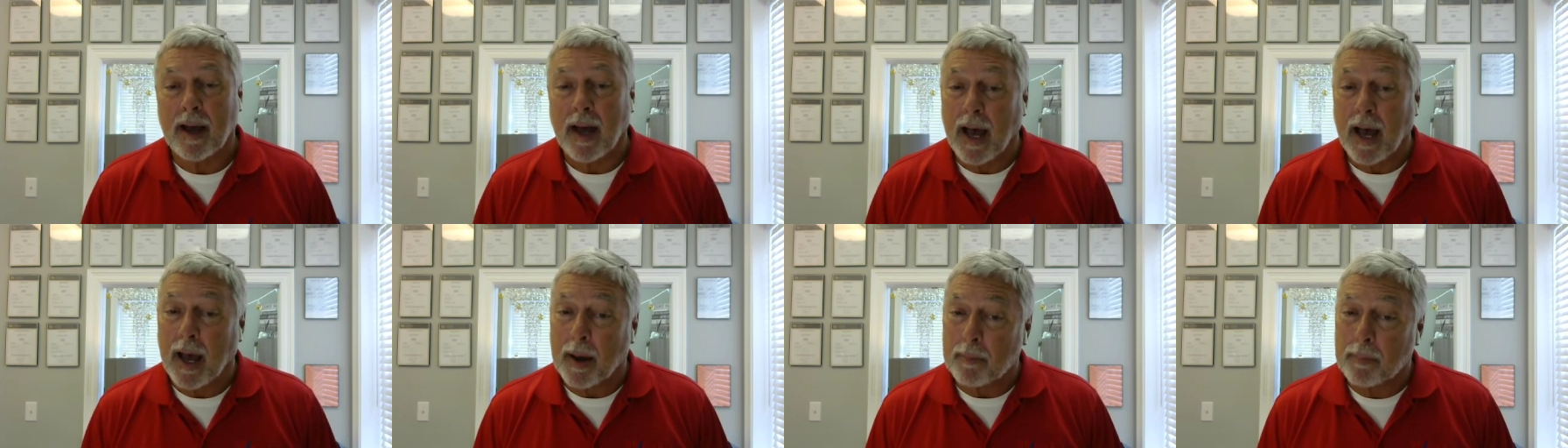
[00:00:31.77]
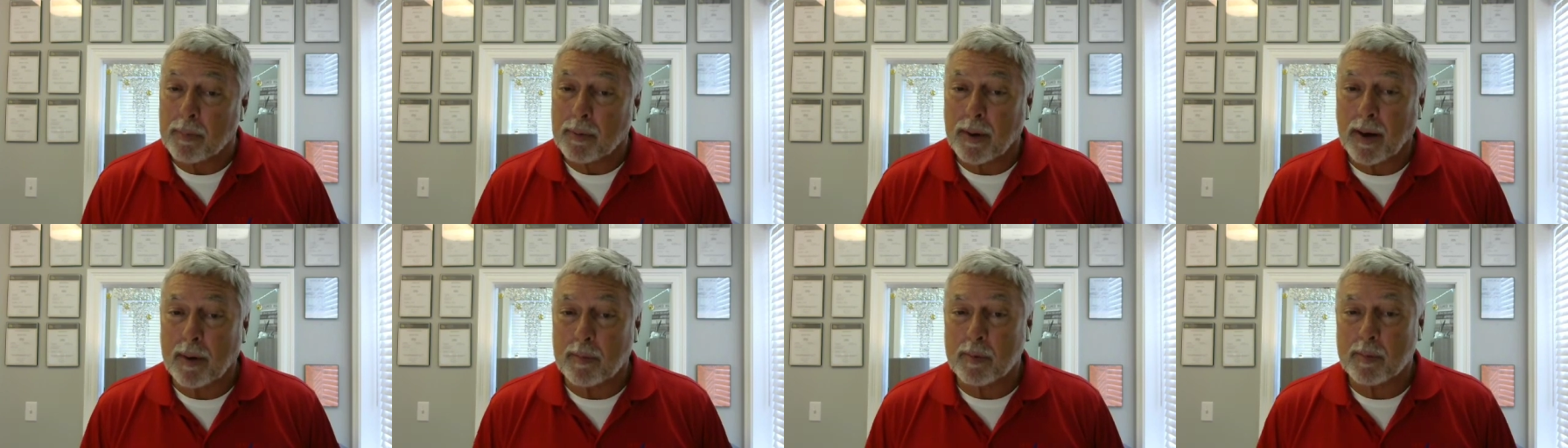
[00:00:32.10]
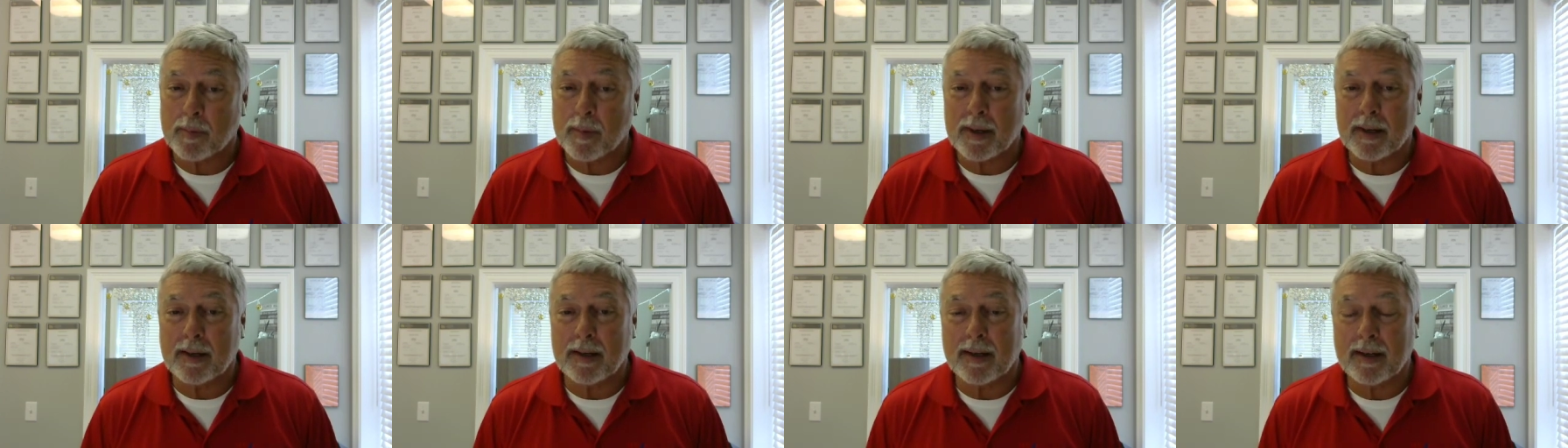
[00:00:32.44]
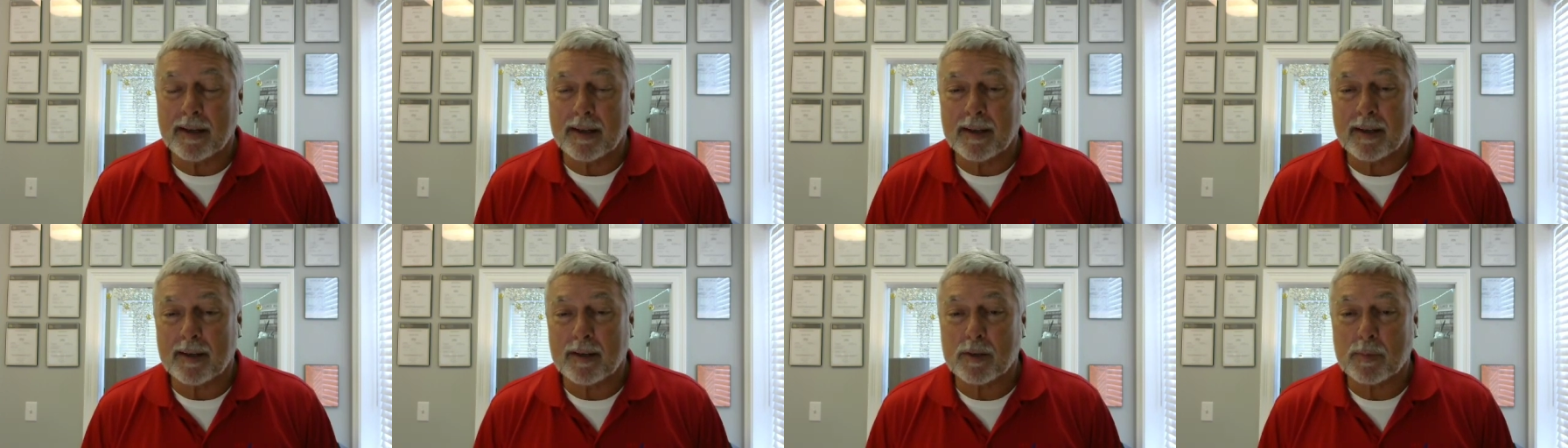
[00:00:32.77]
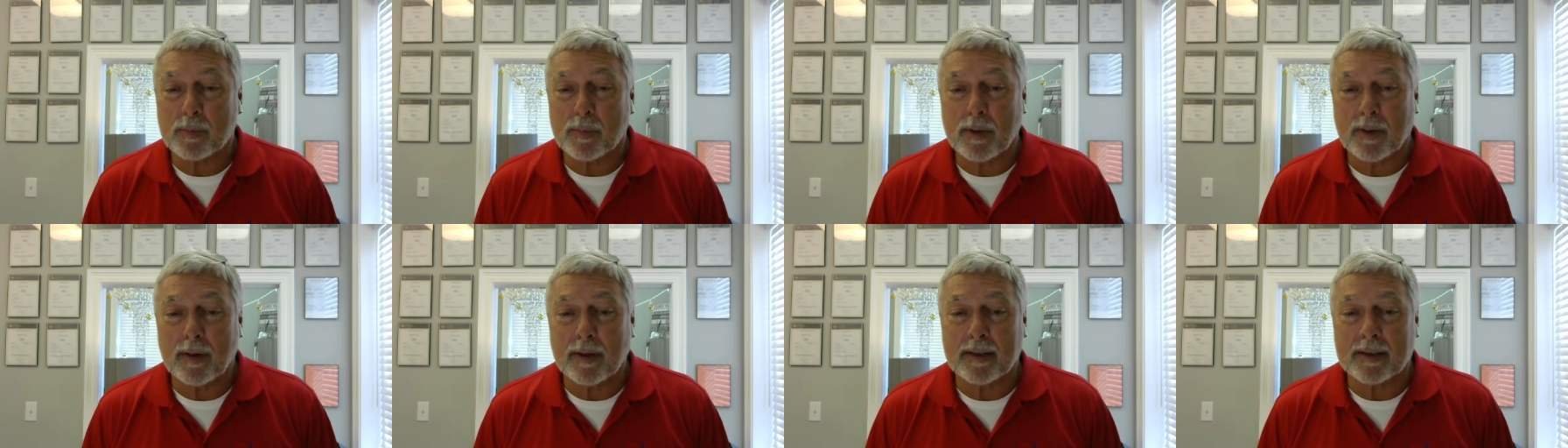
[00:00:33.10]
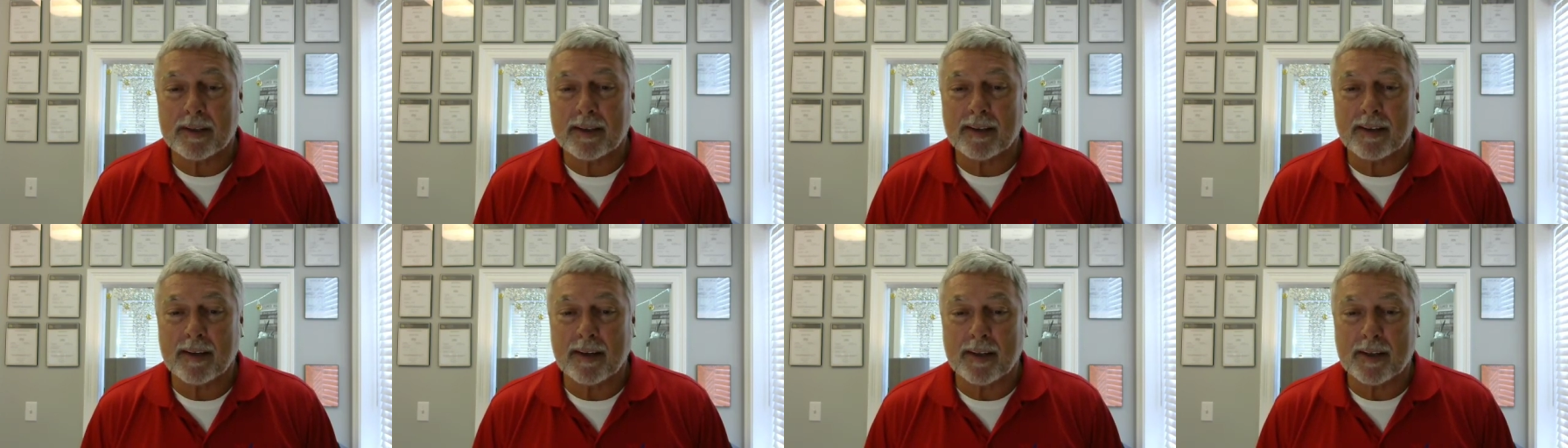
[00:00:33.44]
I probably need to experience
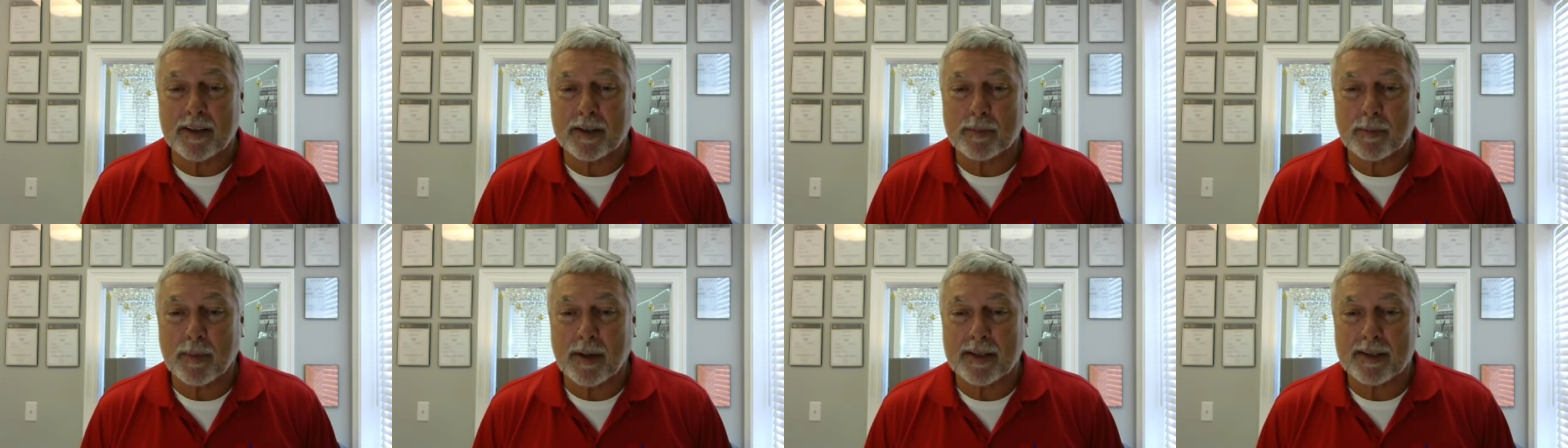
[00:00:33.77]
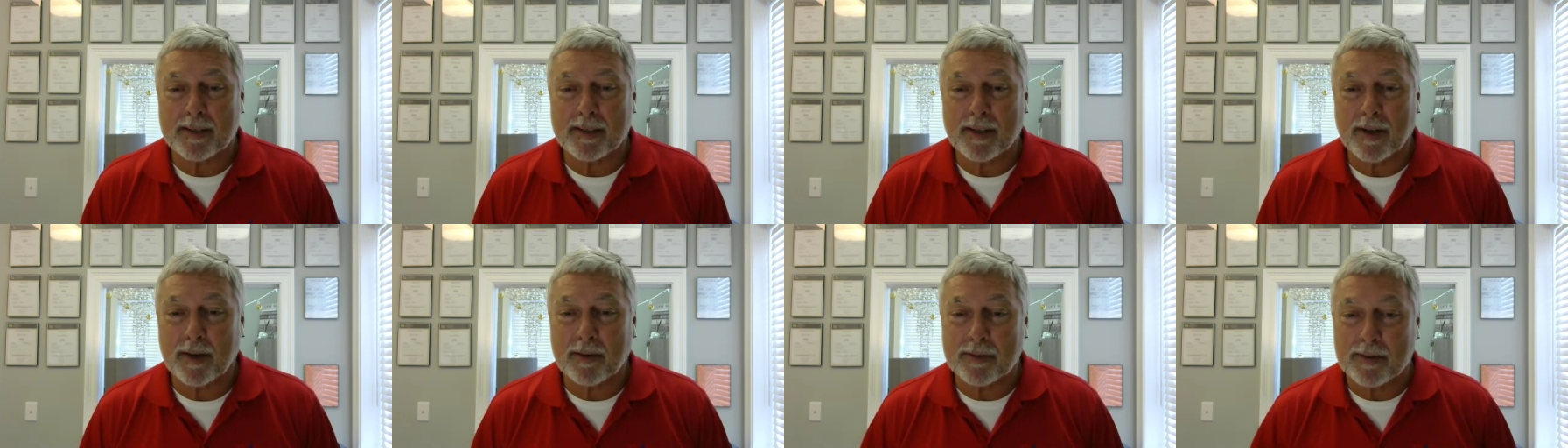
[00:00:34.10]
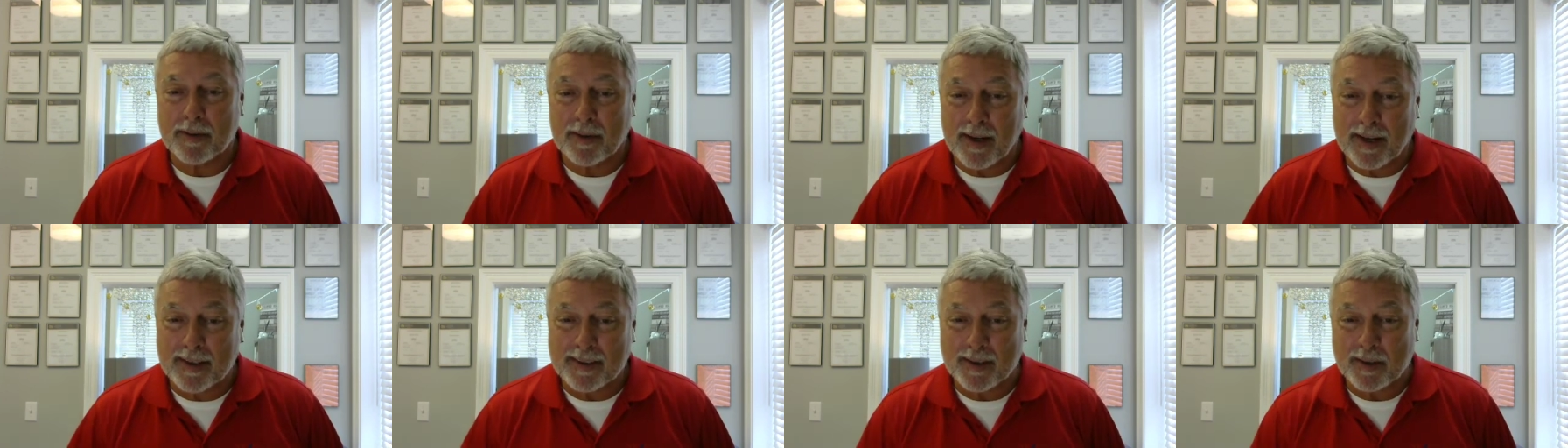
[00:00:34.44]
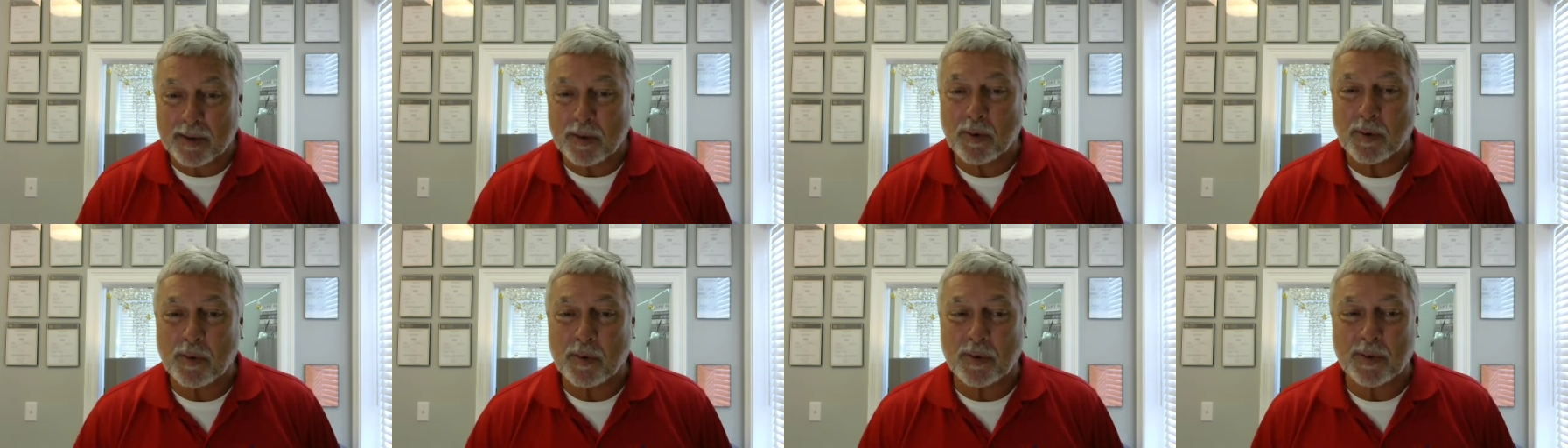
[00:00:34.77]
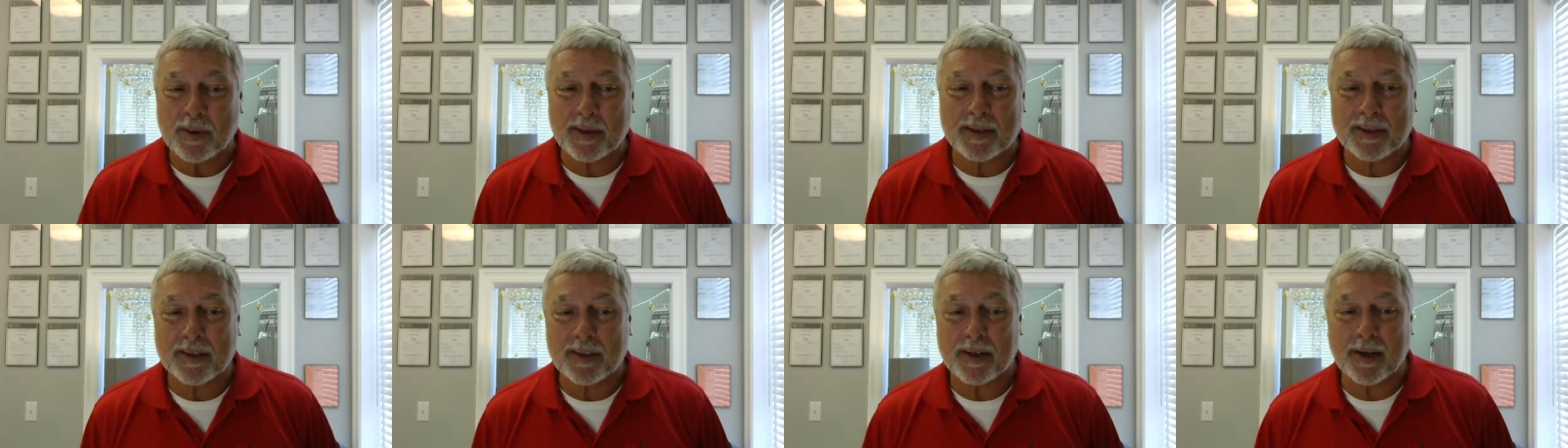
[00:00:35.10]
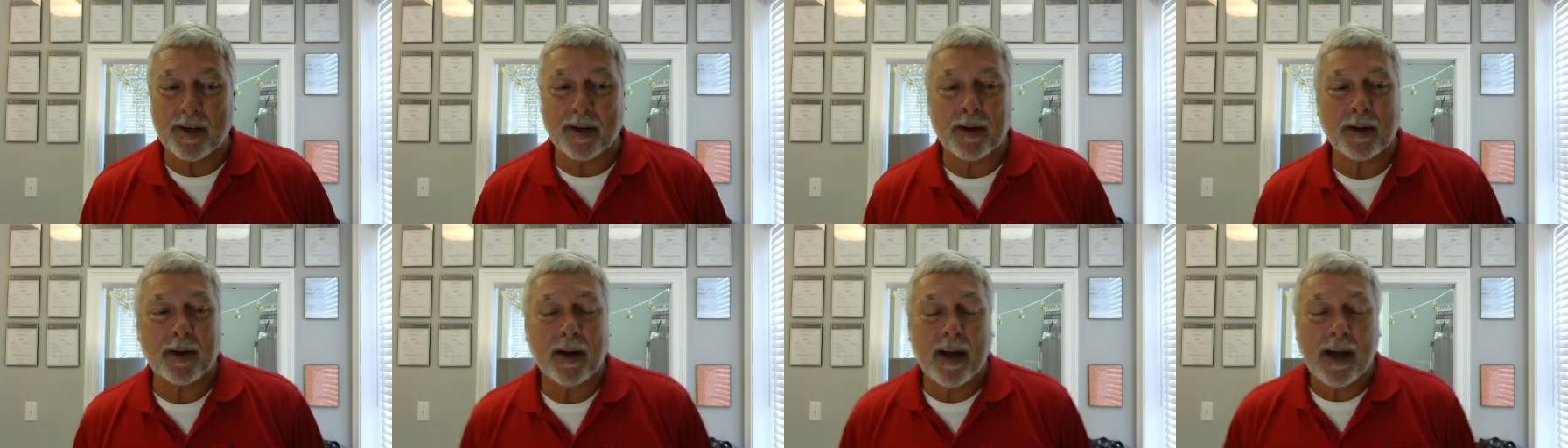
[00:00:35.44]
a little of this myself, so that's a goal this
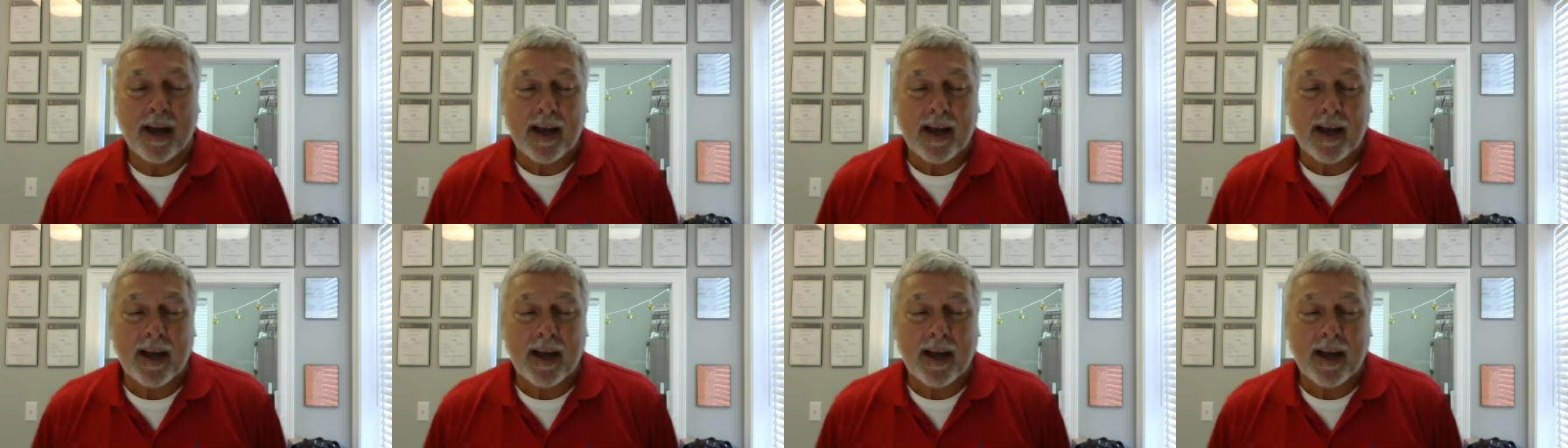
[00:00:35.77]
year.